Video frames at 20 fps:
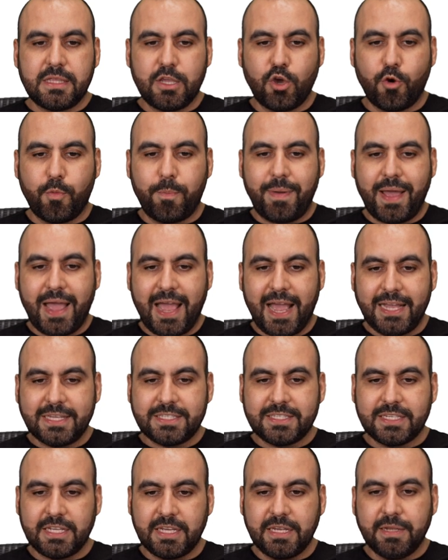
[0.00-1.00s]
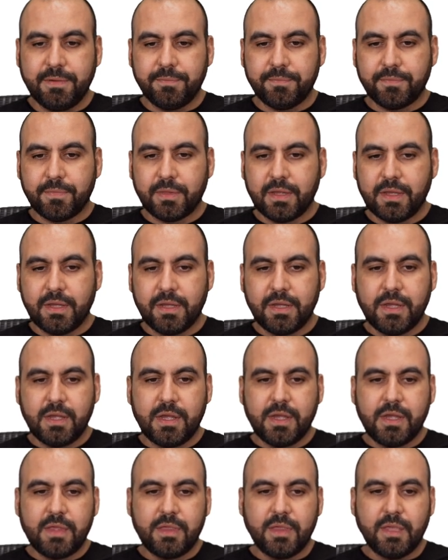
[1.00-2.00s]
the opacity
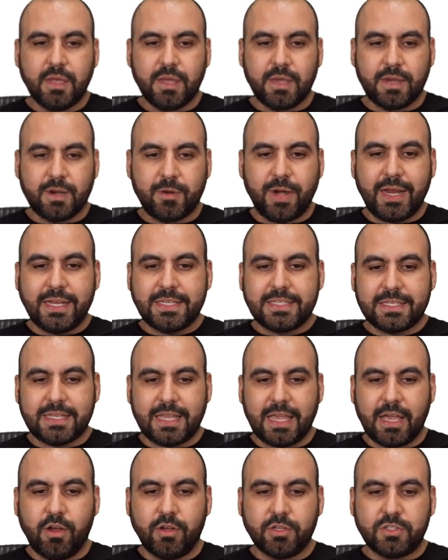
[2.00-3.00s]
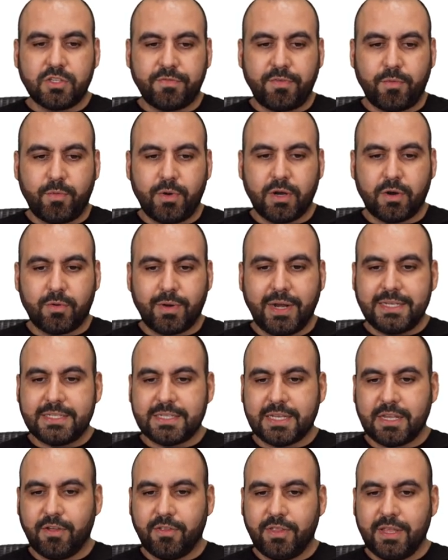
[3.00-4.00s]
the grayscale so if i want to
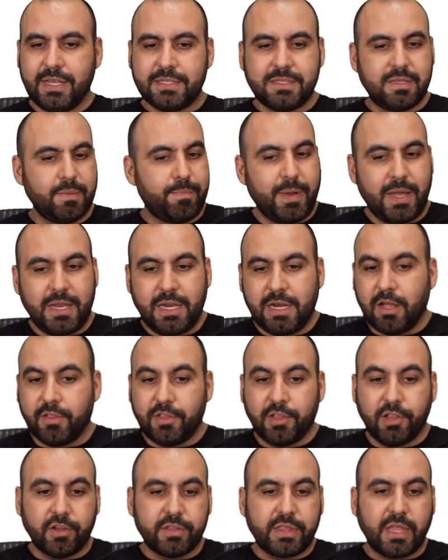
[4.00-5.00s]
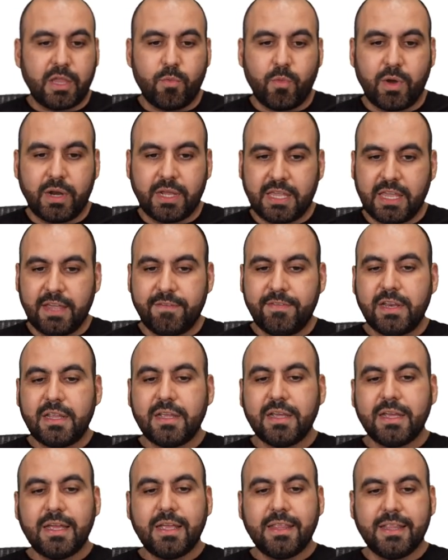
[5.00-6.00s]
grayscale this depending on the look that you want to give
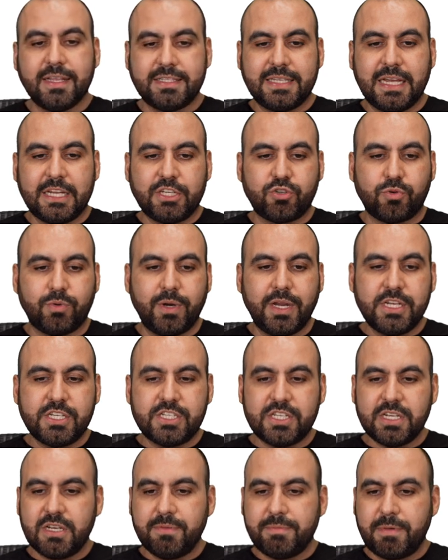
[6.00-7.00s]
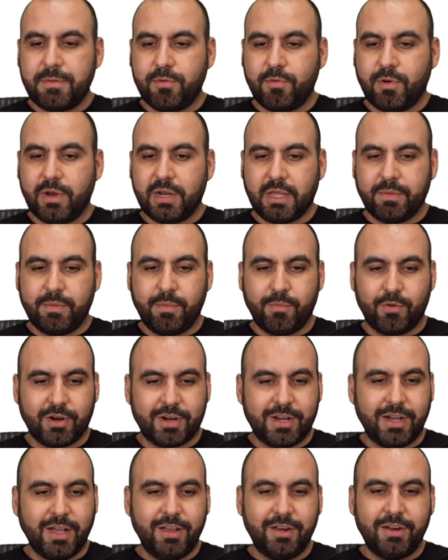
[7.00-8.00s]
it saturation maybe you want to give it more
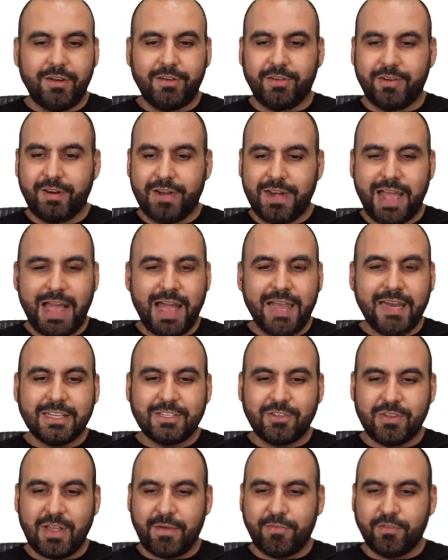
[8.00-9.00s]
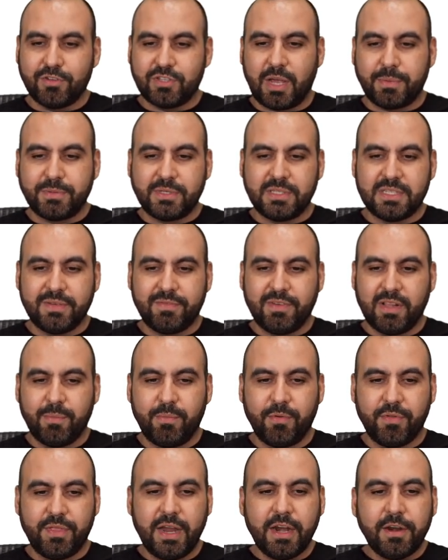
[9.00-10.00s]
color or not so you have those options
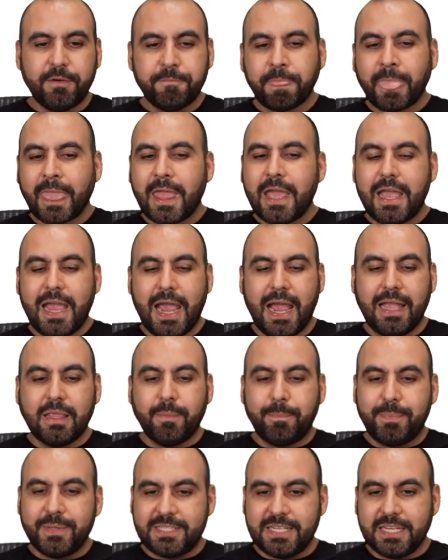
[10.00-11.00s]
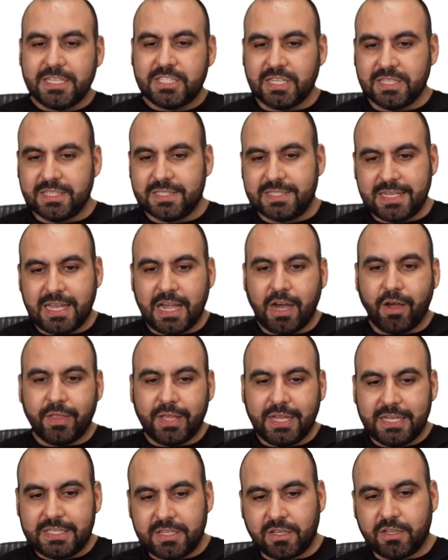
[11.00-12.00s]
available there and the position see how
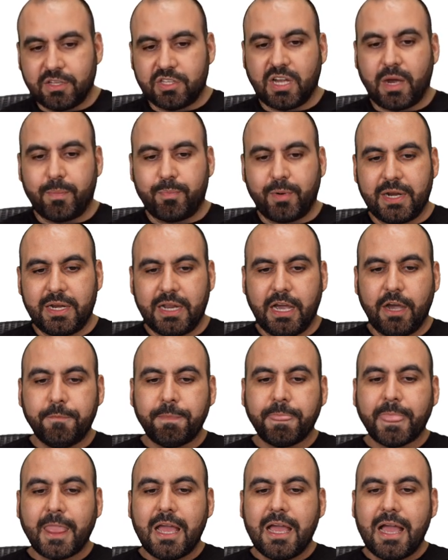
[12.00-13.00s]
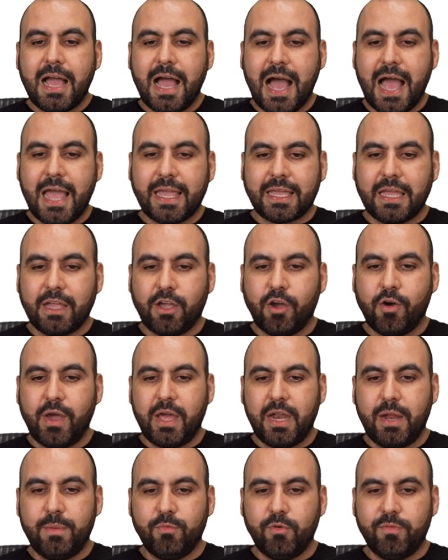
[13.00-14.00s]
it's on the top right now i can go
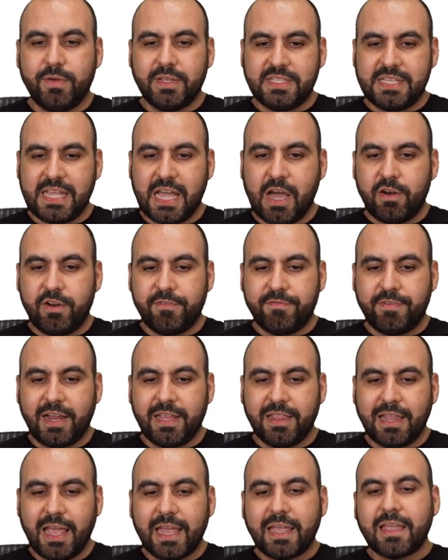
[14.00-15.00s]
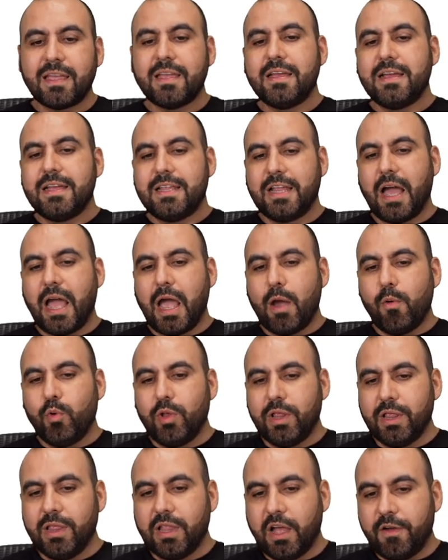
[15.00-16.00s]
ahead and move it down if i like now, I
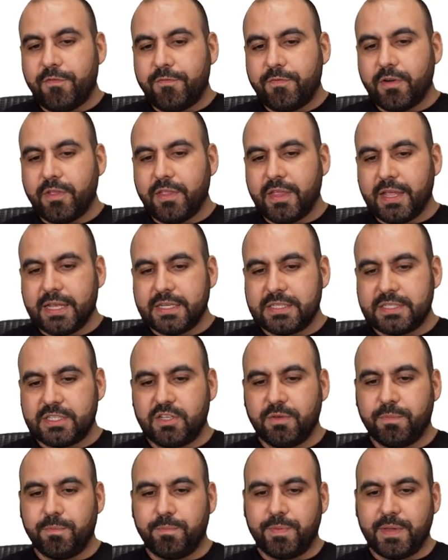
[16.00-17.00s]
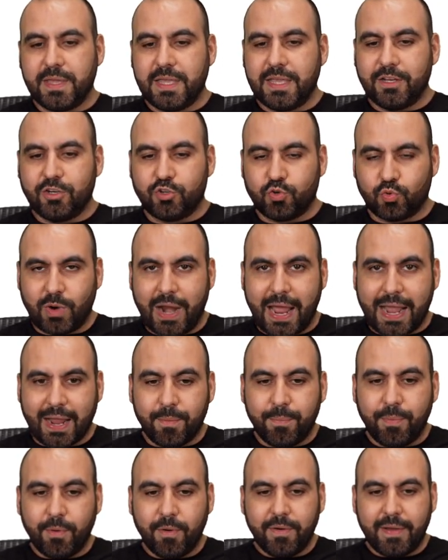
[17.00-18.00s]
would love for this to be
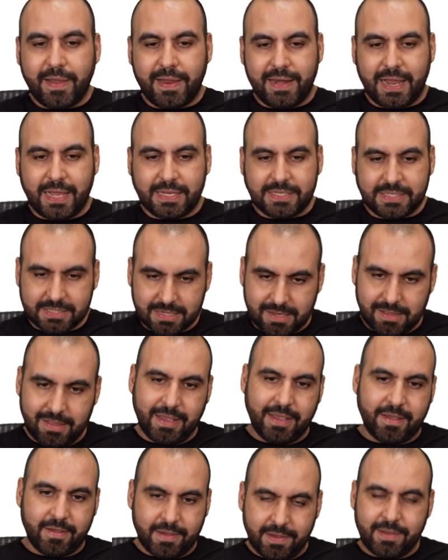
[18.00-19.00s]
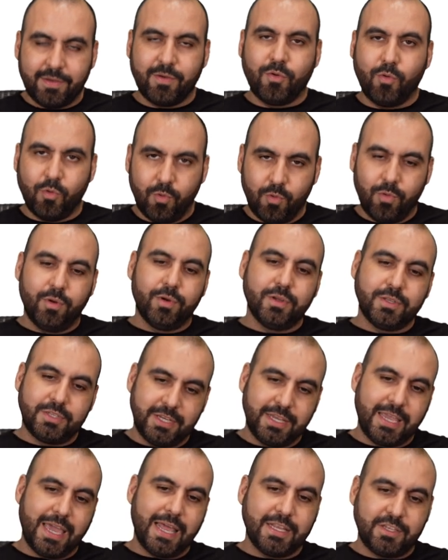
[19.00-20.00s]
draggable and not just click
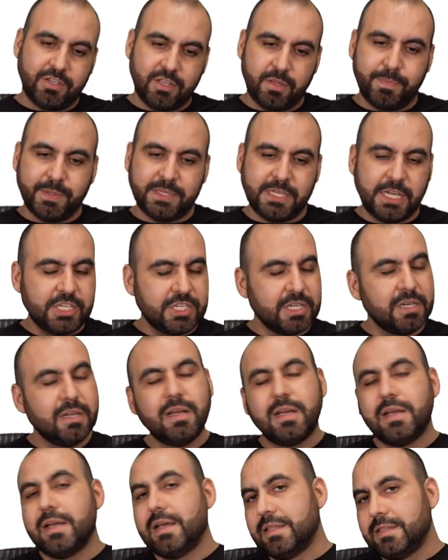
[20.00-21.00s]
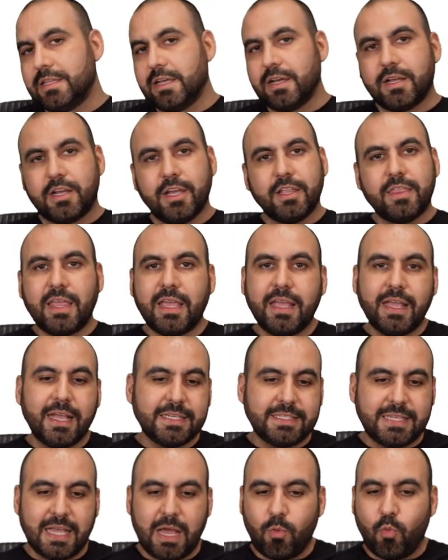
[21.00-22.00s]
to get it to the position. The good thing
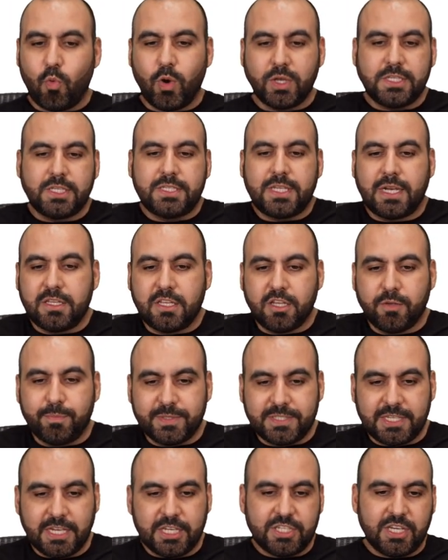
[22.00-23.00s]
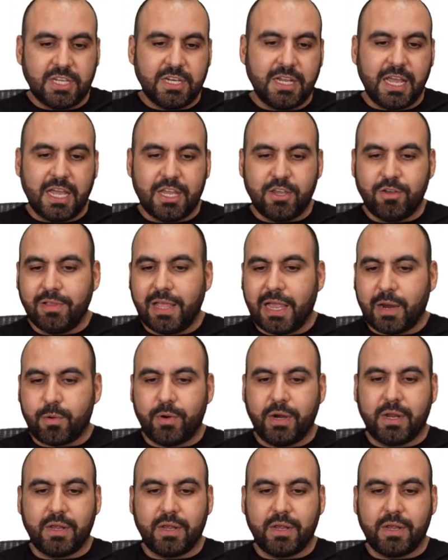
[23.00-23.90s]
is that once you set it to the position and you like where